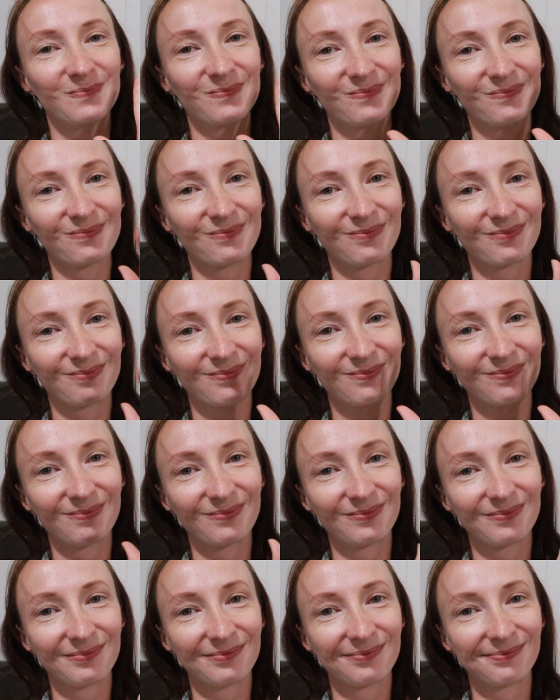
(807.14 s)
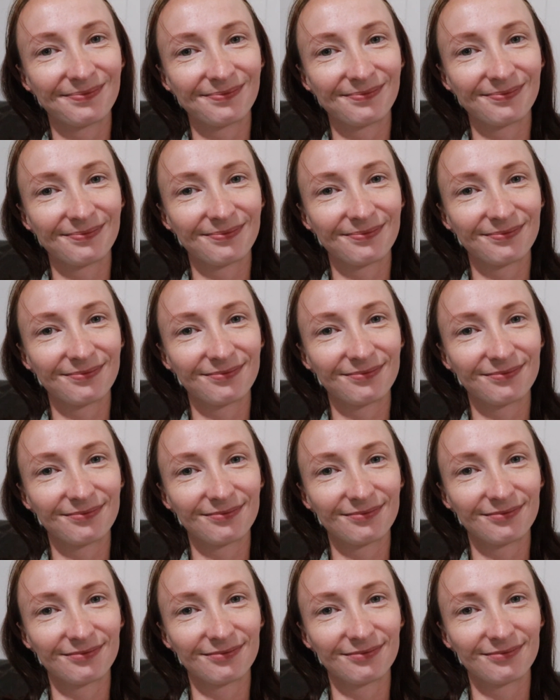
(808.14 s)

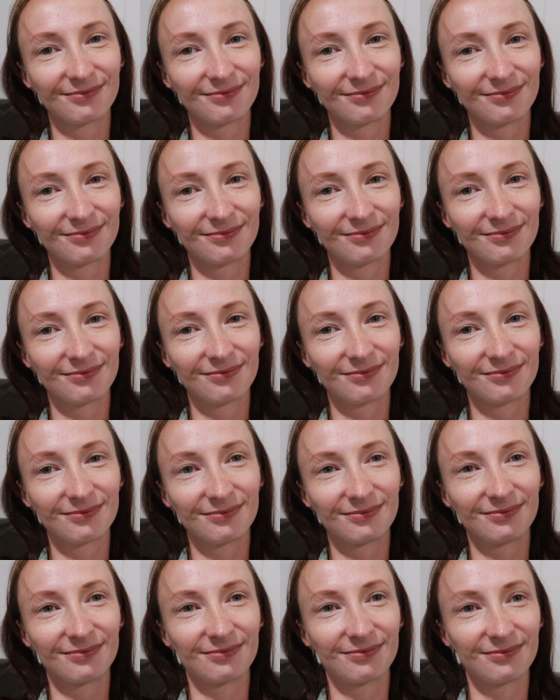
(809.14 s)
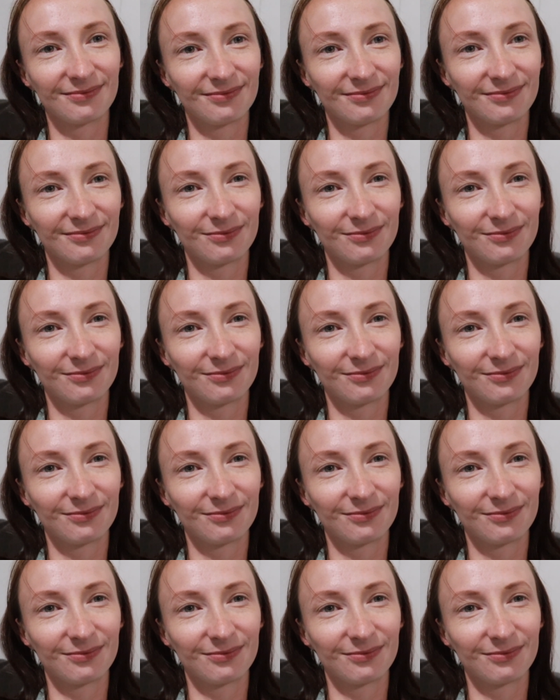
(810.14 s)
[no speech]